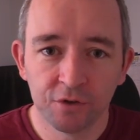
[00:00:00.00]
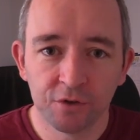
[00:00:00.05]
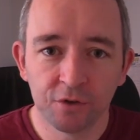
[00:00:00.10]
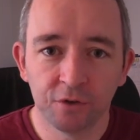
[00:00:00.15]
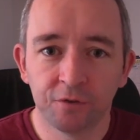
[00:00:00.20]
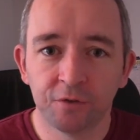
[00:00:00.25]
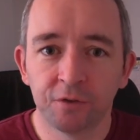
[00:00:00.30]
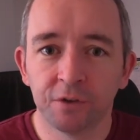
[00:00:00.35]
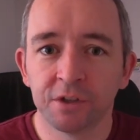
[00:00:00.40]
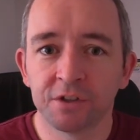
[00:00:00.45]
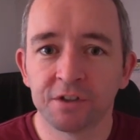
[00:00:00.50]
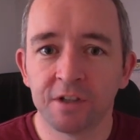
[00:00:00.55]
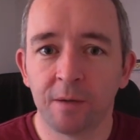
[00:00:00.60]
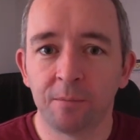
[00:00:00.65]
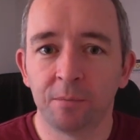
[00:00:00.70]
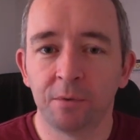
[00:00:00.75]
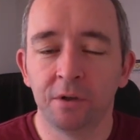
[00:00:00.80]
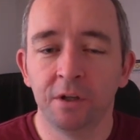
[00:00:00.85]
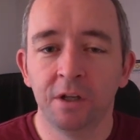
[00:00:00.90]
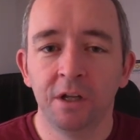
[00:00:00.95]
So for
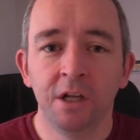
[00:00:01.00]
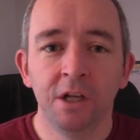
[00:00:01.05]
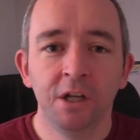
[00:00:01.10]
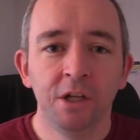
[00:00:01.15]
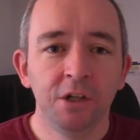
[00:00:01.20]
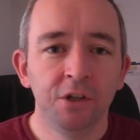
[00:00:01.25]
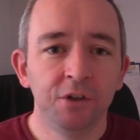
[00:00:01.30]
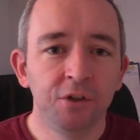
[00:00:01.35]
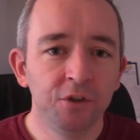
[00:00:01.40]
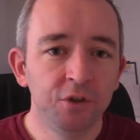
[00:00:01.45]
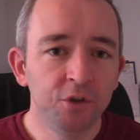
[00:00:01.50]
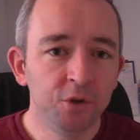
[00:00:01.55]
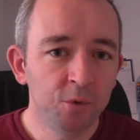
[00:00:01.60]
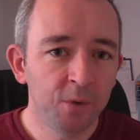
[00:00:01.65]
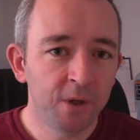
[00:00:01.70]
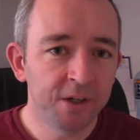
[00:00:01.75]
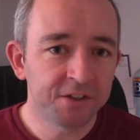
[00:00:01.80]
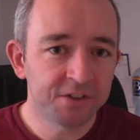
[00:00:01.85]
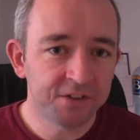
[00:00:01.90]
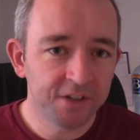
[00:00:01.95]
example, the
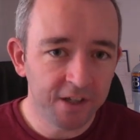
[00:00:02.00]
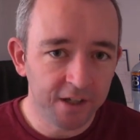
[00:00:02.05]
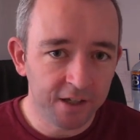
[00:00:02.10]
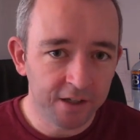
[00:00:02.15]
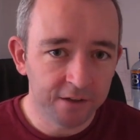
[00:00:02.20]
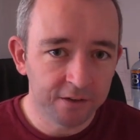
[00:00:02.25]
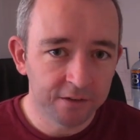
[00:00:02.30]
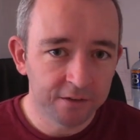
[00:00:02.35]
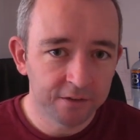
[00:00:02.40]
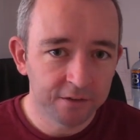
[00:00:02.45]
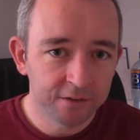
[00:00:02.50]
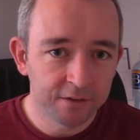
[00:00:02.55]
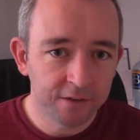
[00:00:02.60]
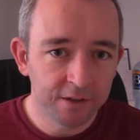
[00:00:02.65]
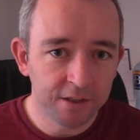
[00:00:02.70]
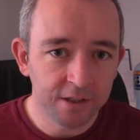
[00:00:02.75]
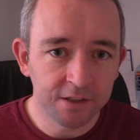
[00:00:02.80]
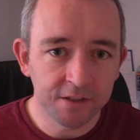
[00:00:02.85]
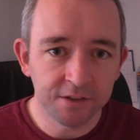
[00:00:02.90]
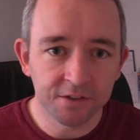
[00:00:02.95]
USA
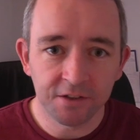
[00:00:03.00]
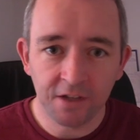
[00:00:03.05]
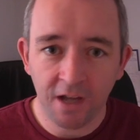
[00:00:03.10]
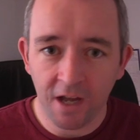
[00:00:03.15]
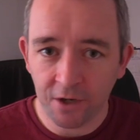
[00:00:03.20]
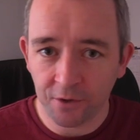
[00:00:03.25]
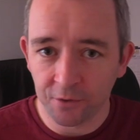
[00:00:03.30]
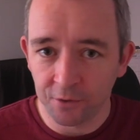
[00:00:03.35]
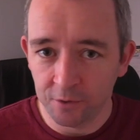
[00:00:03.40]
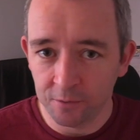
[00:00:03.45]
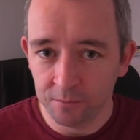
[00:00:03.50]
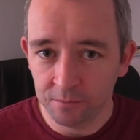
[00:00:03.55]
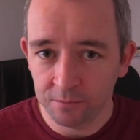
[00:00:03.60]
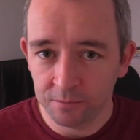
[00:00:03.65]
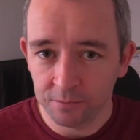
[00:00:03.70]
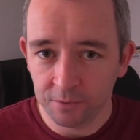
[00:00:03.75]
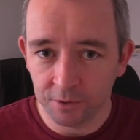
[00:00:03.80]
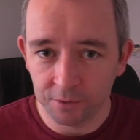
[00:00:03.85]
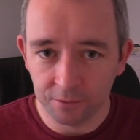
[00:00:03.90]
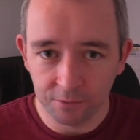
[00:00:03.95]
is an acronym
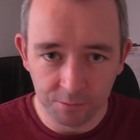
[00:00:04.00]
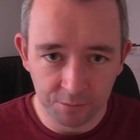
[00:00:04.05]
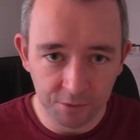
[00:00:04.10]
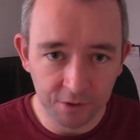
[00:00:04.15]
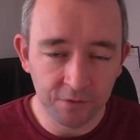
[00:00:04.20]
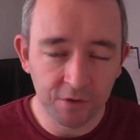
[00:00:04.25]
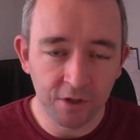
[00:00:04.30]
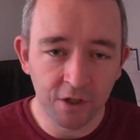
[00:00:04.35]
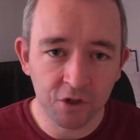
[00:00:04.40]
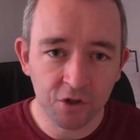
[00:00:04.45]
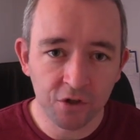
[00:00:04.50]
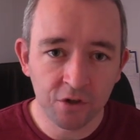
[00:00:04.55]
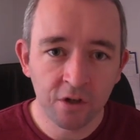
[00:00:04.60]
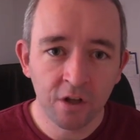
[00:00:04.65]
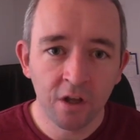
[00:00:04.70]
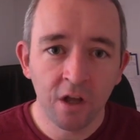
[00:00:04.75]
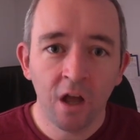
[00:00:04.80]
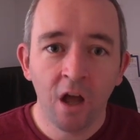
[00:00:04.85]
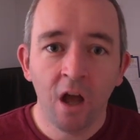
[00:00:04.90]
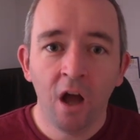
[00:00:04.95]
or abbreviation
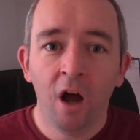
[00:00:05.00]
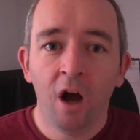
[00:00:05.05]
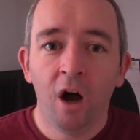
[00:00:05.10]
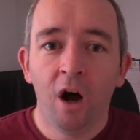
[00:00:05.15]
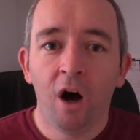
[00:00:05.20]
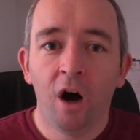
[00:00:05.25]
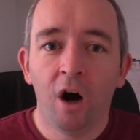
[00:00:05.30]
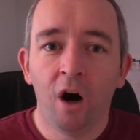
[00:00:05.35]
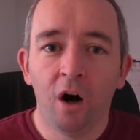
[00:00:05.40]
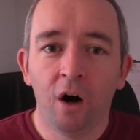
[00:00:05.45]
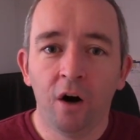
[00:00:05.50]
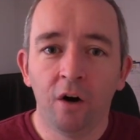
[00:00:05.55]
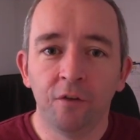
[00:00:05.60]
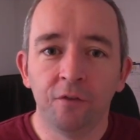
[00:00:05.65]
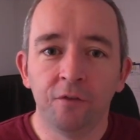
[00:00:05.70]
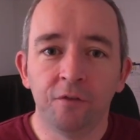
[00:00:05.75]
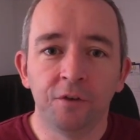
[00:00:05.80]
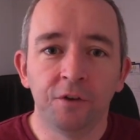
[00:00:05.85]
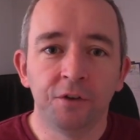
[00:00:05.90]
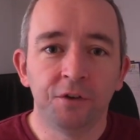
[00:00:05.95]

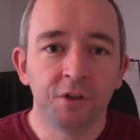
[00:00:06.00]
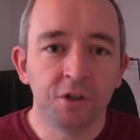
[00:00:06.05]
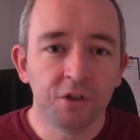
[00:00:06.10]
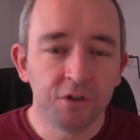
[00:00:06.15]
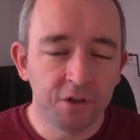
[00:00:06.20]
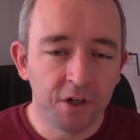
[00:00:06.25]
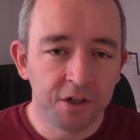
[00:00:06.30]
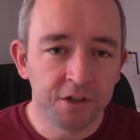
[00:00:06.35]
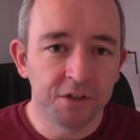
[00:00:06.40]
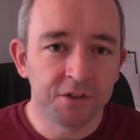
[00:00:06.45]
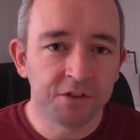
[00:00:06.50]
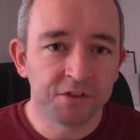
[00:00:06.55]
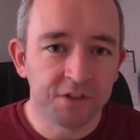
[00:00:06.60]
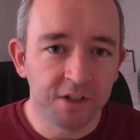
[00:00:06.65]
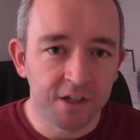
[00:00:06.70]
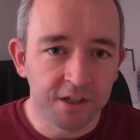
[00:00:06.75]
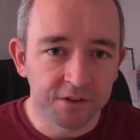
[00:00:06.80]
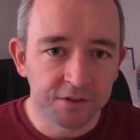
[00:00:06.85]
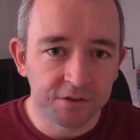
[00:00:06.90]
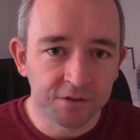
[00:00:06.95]
of the United
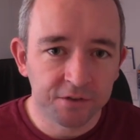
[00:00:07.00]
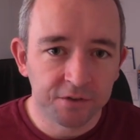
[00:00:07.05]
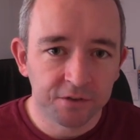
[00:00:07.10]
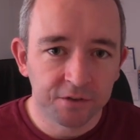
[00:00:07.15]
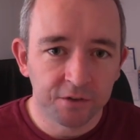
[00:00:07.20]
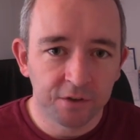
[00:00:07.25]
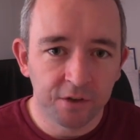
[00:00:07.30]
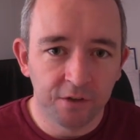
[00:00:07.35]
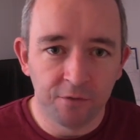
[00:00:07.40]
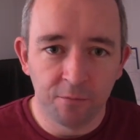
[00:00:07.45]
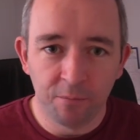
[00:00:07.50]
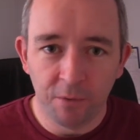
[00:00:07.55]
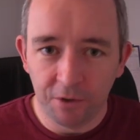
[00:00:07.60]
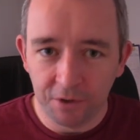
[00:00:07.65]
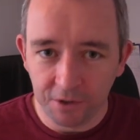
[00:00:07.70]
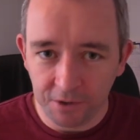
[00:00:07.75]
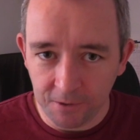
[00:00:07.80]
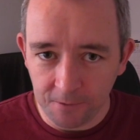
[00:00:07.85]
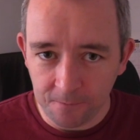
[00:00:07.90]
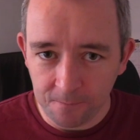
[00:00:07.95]
States of
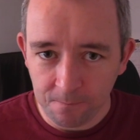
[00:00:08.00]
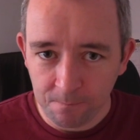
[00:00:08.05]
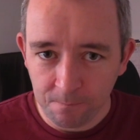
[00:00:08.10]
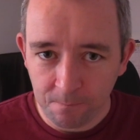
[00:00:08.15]
America.